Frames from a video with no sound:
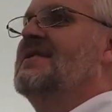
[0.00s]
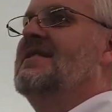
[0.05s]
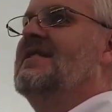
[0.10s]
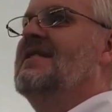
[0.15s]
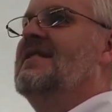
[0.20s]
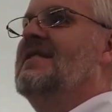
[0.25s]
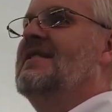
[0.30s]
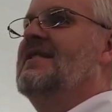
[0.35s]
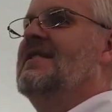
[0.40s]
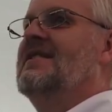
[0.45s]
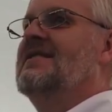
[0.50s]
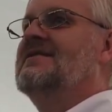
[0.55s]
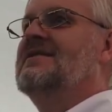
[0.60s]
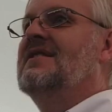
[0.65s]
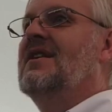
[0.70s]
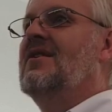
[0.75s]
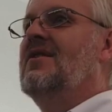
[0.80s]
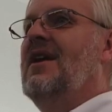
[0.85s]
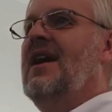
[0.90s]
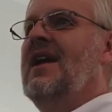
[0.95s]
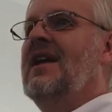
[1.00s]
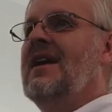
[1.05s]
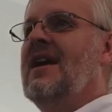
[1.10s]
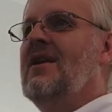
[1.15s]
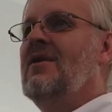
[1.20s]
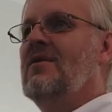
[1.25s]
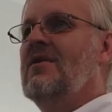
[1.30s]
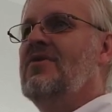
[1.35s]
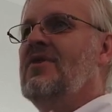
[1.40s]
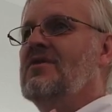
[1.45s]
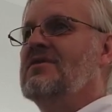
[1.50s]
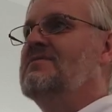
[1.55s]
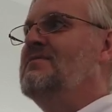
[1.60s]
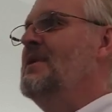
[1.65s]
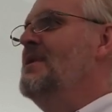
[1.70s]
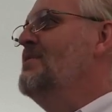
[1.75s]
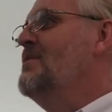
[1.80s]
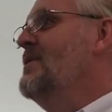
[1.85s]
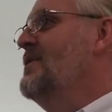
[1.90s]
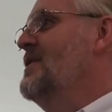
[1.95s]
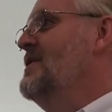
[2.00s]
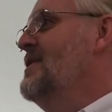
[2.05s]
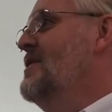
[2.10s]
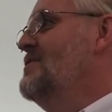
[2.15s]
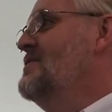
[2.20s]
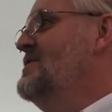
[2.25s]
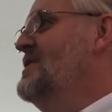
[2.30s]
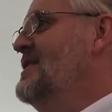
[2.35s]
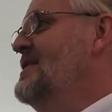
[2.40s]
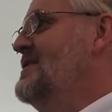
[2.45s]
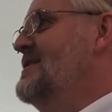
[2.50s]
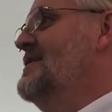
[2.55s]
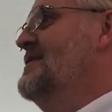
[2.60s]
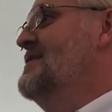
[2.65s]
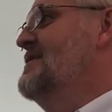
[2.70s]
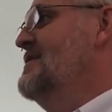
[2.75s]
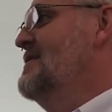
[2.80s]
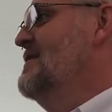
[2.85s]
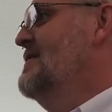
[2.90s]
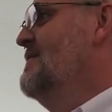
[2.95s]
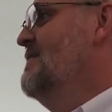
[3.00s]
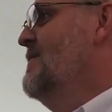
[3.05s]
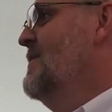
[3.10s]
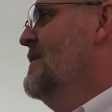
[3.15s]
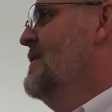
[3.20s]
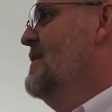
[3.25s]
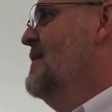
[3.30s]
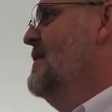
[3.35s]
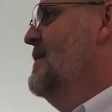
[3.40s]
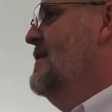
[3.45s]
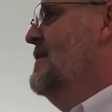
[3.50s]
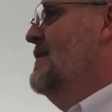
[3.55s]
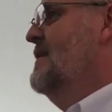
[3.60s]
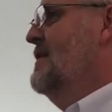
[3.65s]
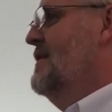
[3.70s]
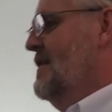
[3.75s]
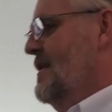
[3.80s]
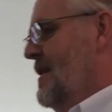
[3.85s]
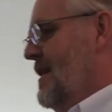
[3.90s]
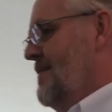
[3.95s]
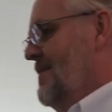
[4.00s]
is to go hang out with those people that know Jesus. Amen.